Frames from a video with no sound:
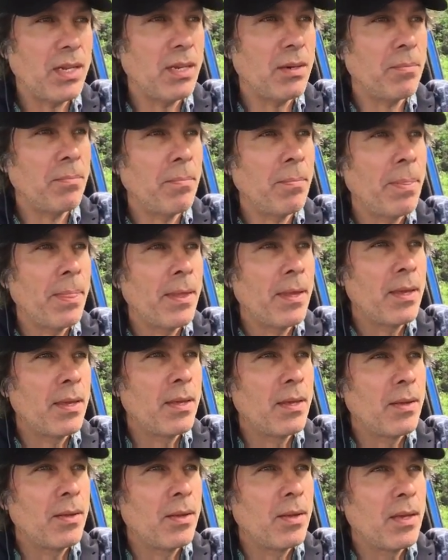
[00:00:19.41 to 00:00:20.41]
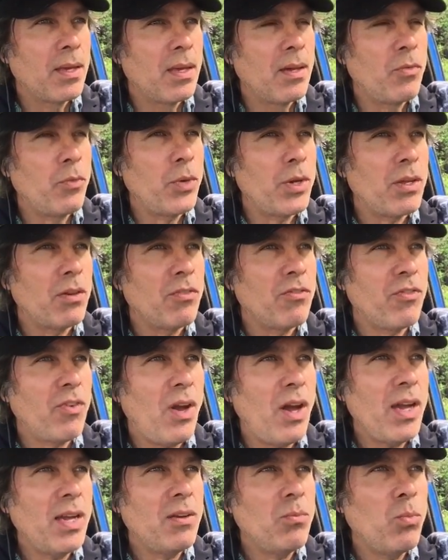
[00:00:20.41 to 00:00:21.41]
And if we can
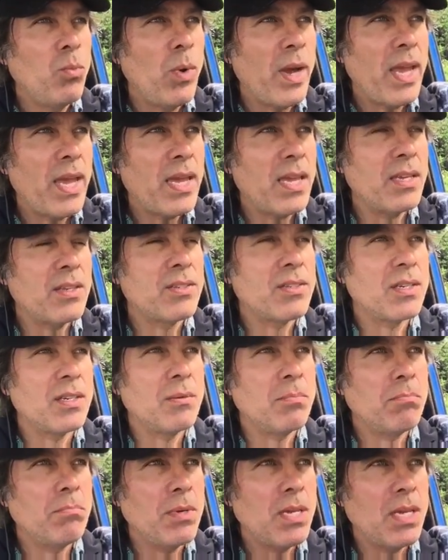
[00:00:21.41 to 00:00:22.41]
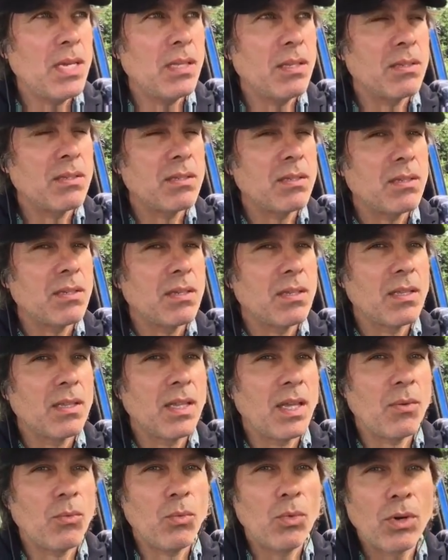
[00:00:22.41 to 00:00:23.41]
find ways and means
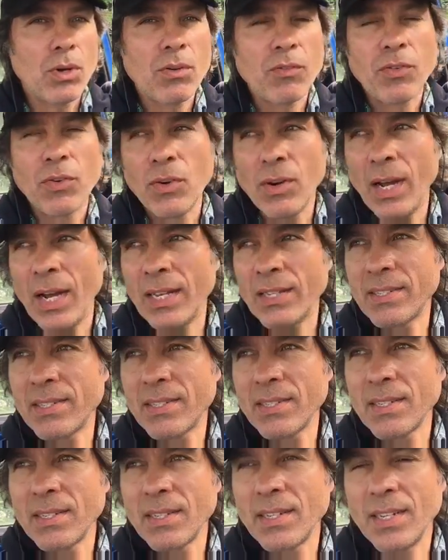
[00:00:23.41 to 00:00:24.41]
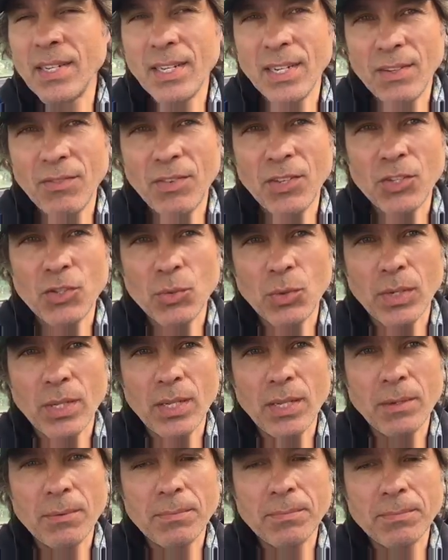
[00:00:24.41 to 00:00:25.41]
that work for us individually